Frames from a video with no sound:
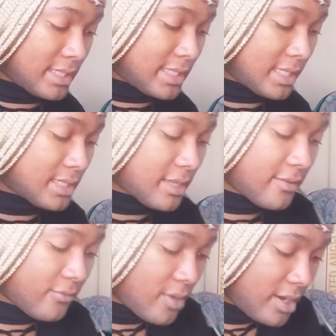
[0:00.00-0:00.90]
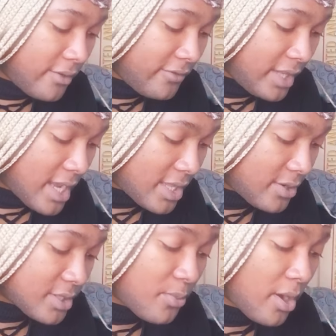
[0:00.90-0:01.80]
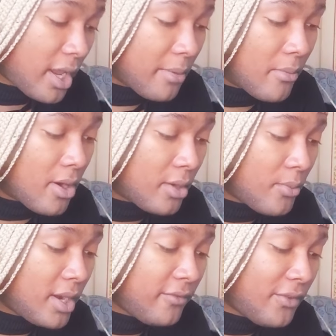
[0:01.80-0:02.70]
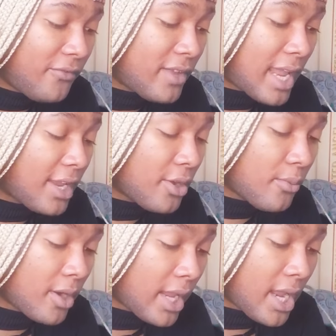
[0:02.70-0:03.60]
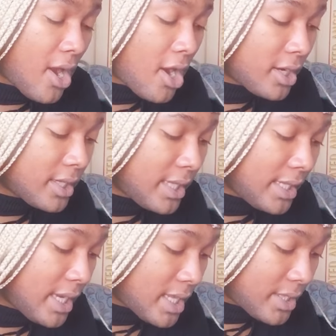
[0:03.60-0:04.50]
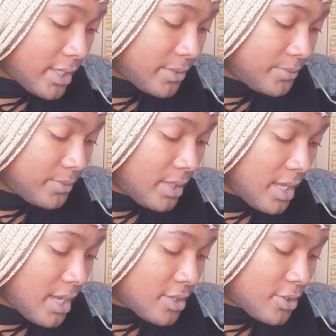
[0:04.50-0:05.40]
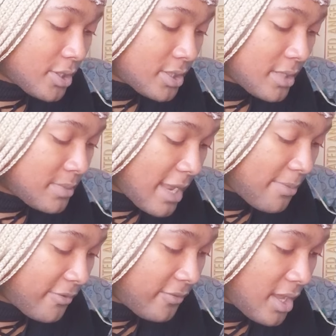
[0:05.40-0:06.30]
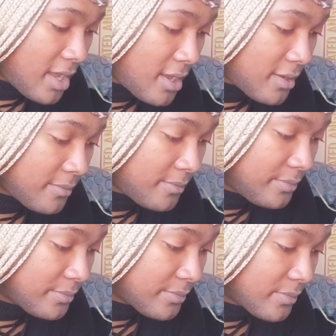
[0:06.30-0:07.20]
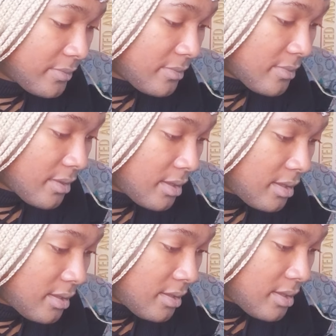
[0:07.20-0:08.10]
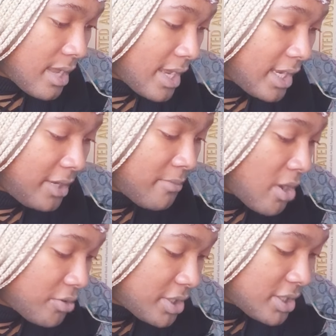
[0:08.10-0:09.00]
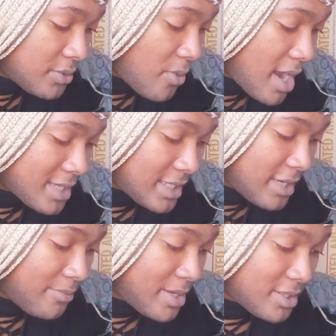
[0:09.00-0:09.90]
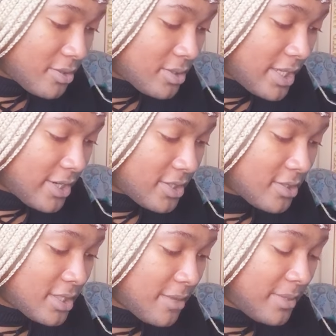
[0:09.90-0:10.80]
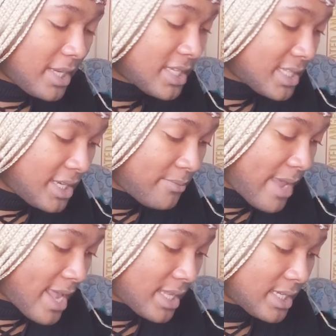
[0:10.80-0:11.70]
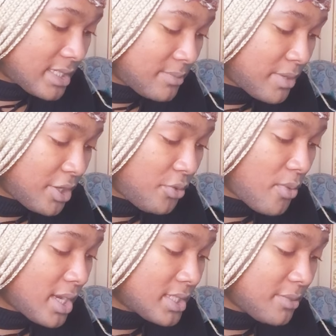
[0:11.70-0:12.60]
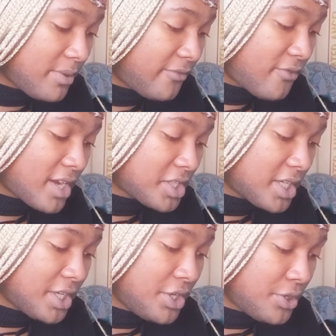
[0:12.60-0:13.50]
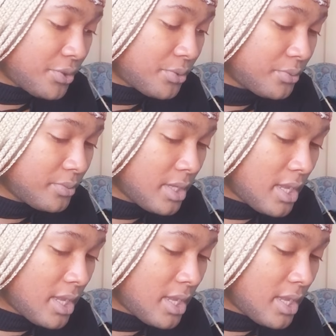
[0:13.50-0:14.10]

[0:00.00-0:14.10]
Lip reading: the sense of one of the other is working more. One of you feel like you're working harder than the other. So there's some type of, I get emotions, wands, and pentacles here. So something is in balance, but you want it to be fresh and new.